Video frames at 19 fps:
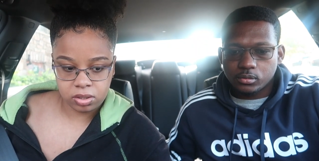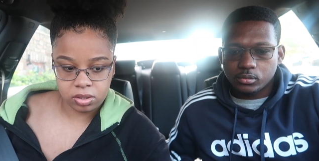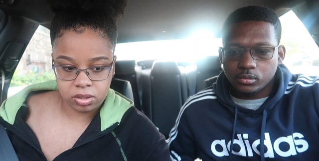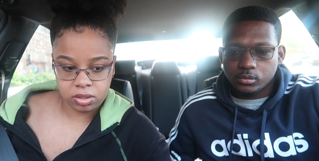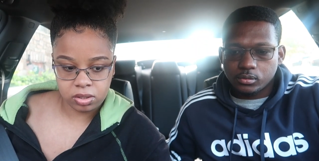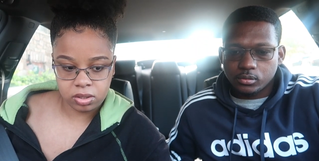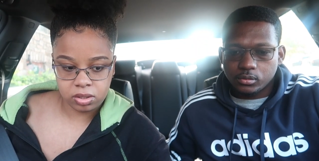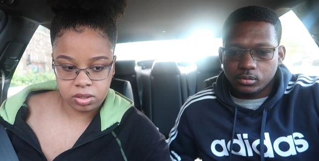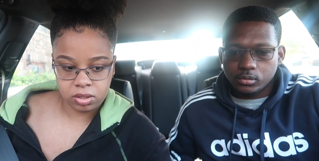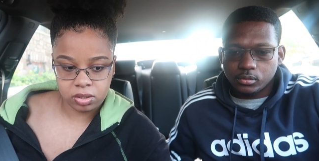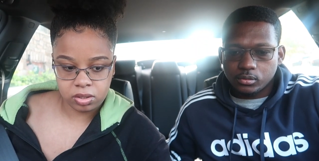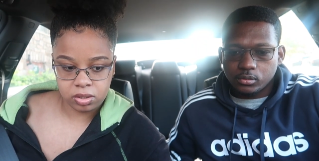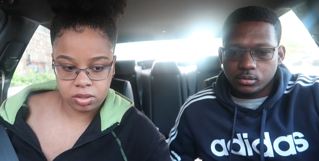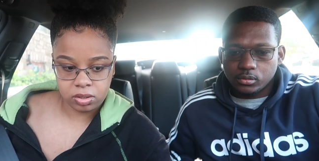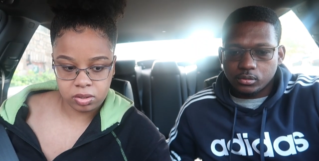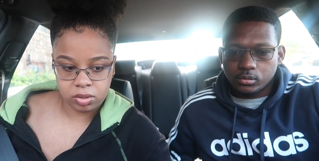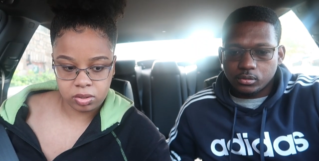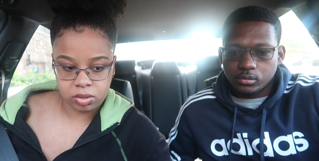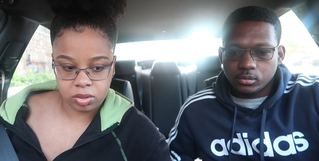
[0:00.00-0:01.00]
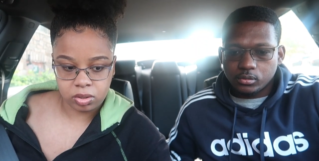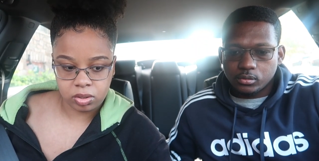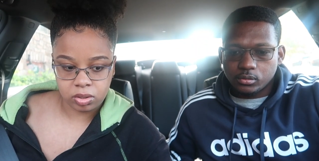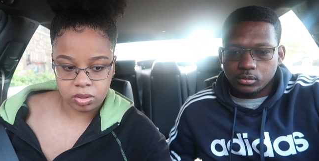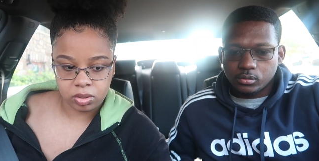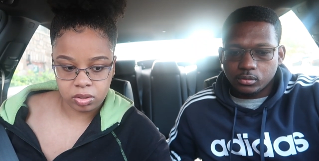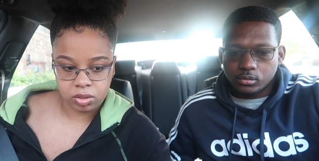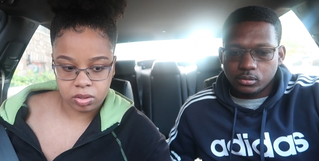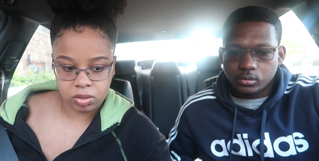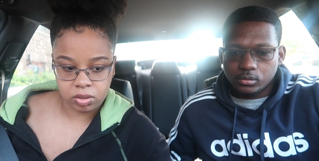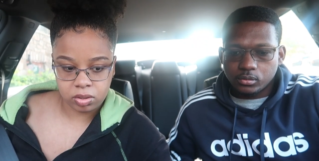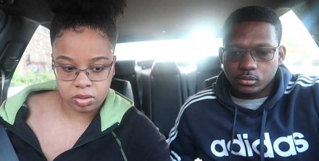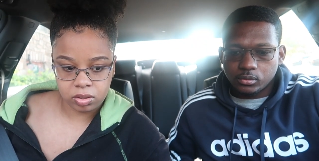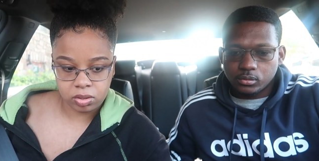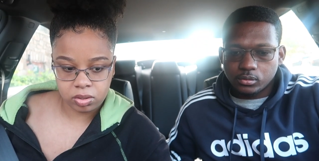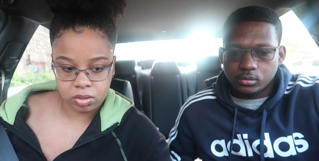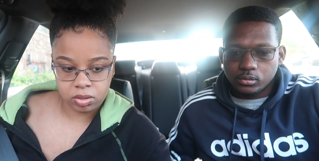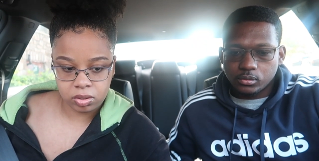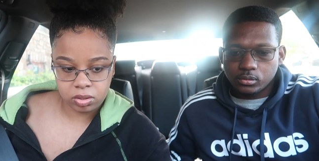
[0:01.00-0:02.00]

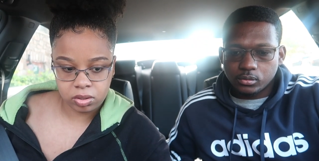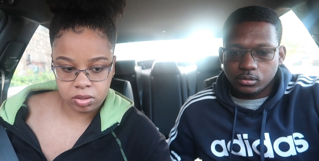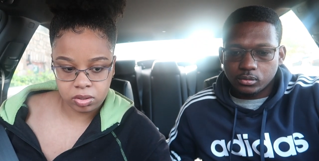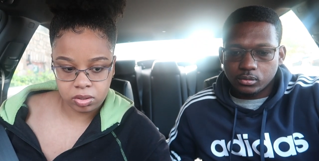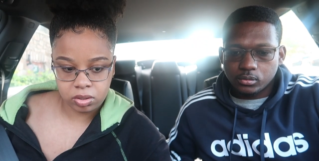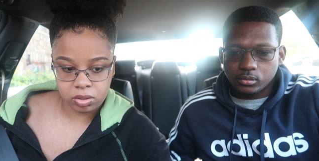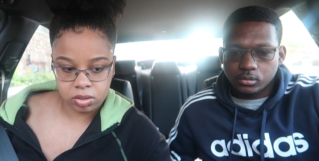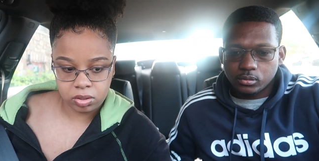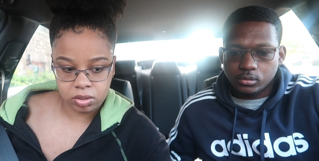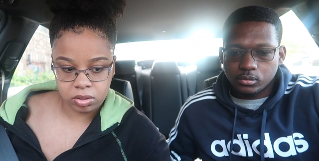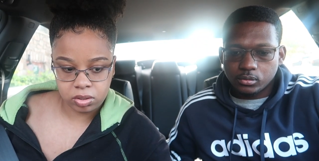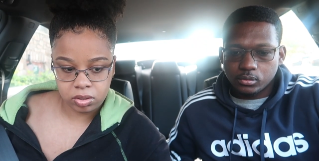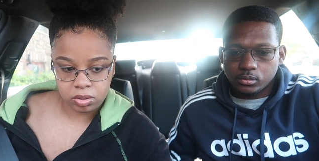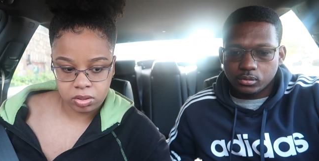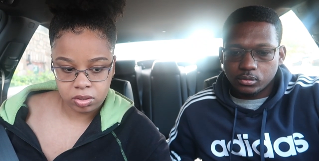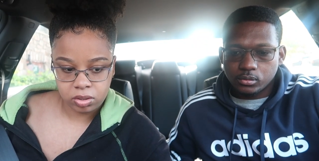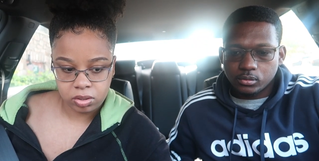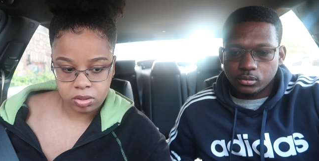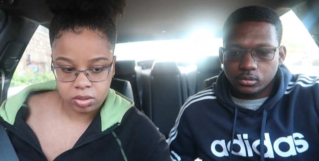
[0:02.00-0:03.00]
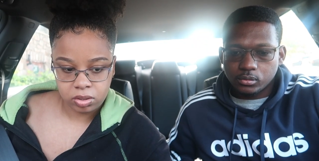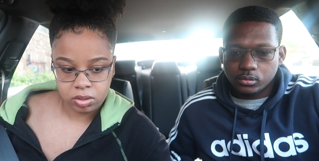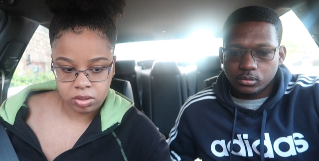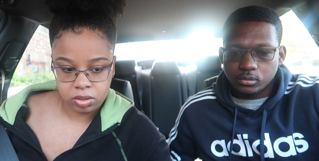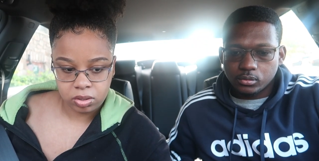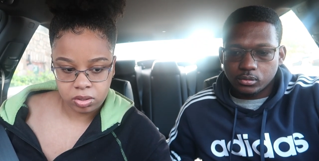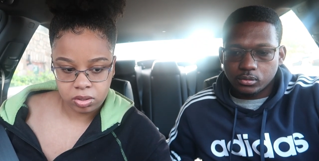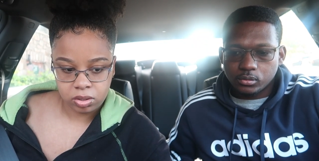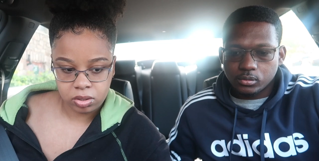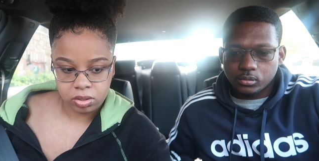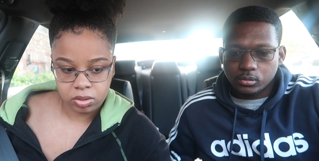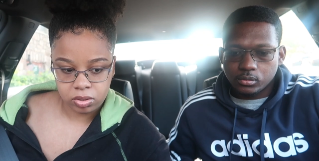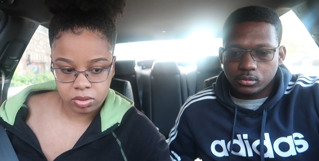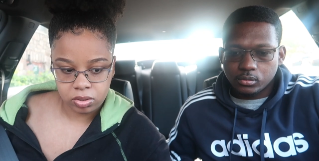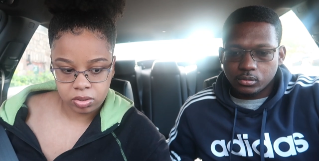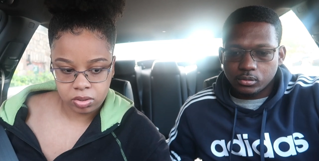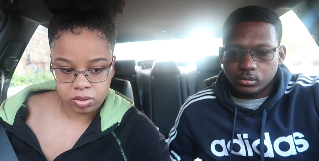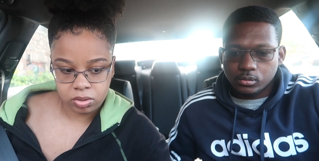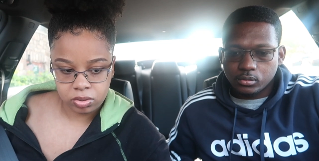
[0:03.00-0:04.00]

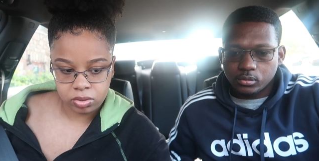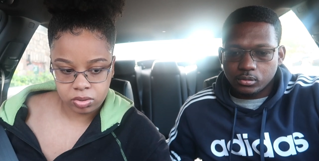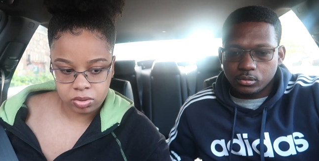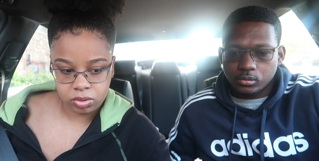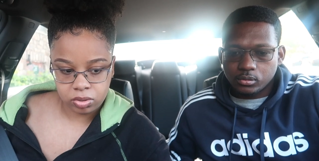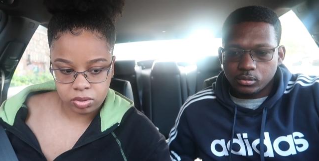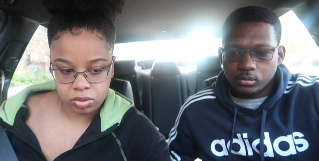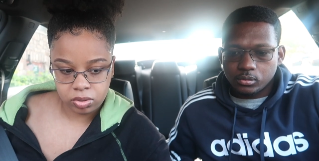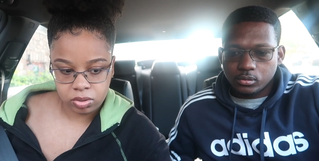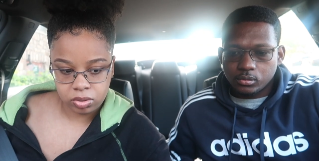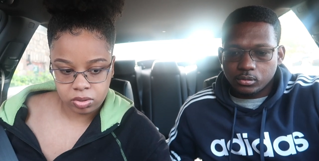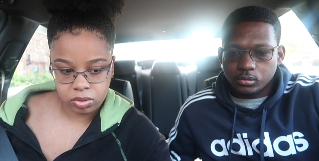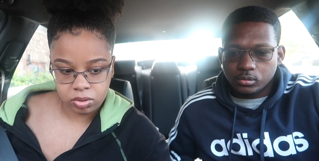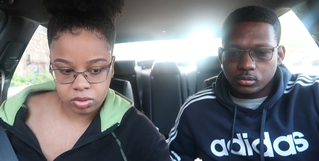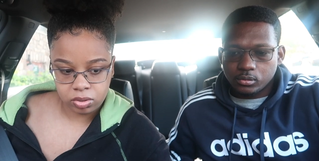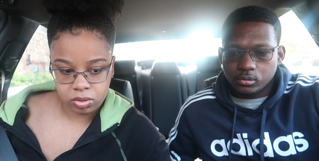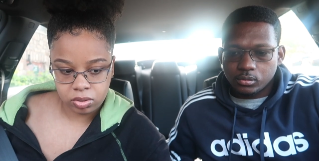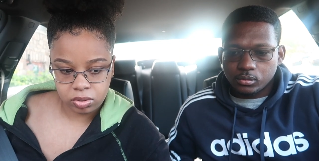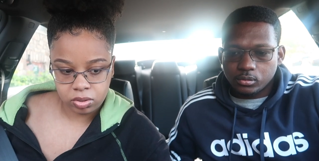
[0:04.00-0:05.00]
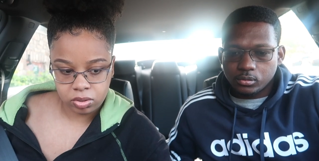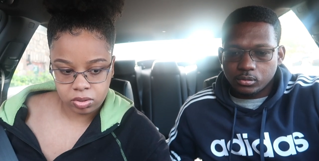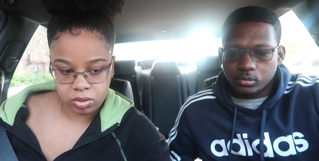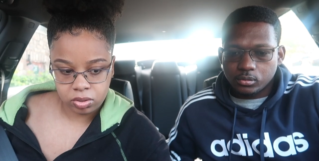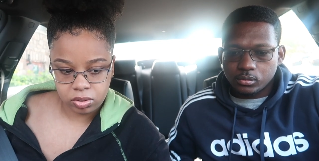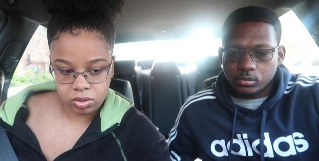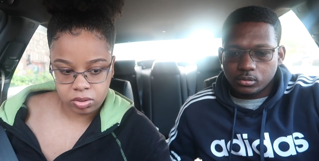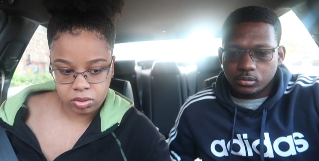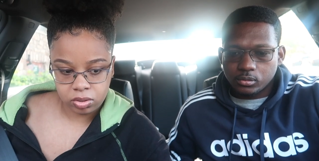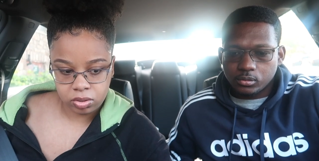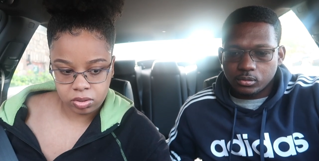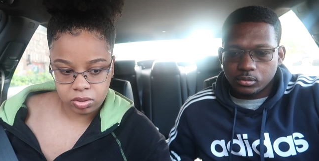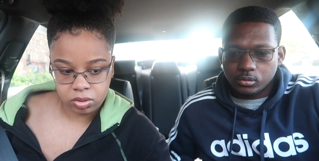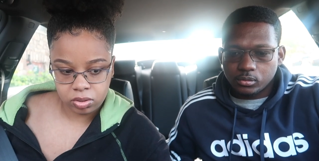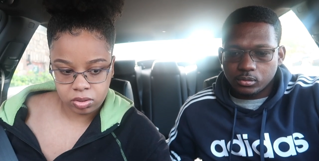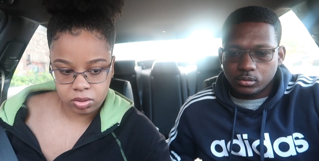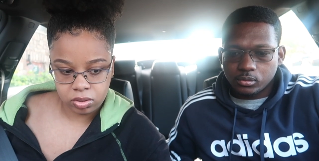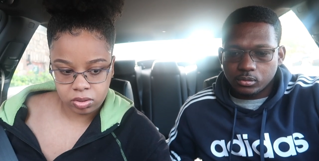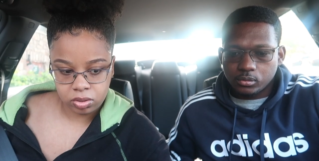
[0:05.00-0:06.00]

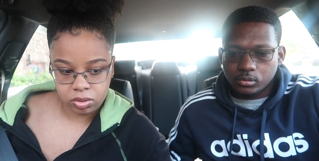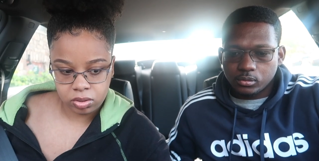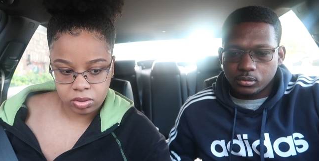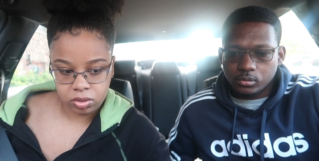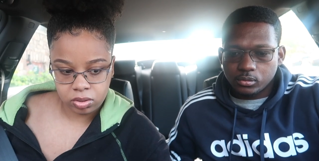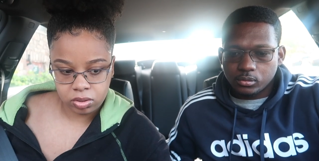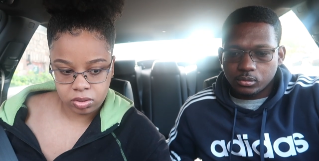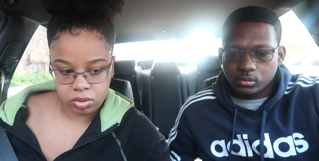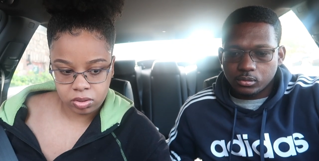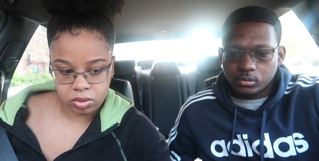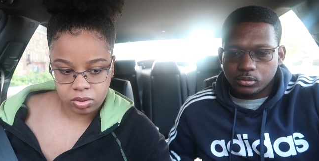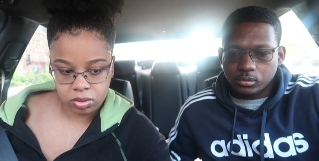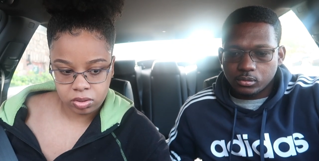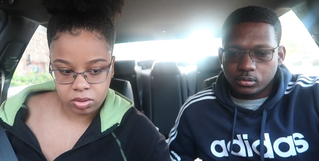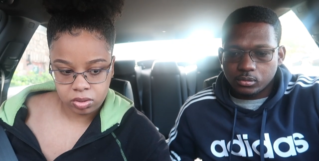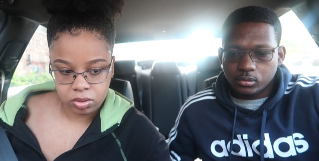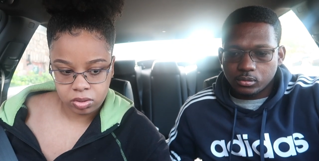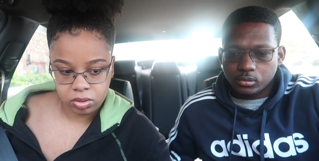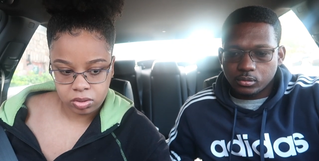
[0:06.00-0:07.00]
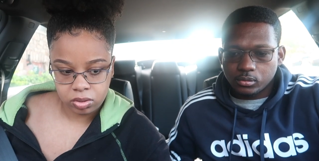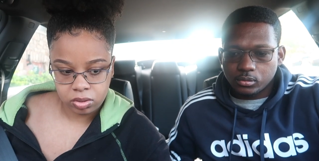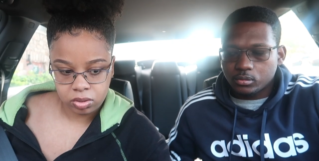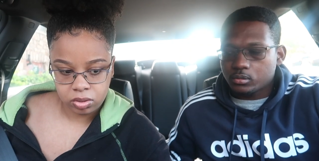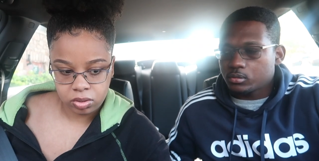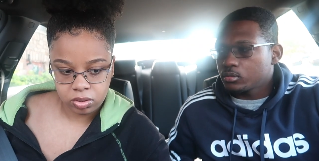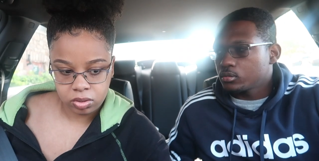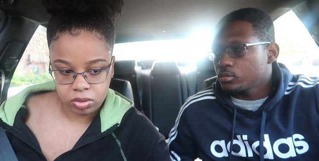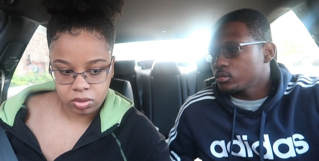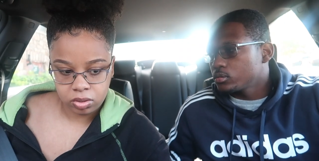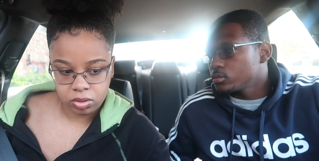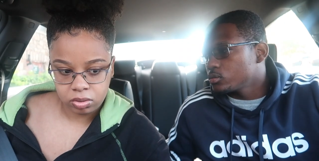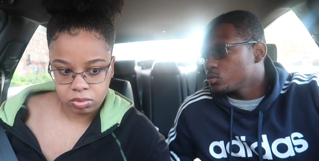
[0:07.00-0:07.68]
Nothing is said.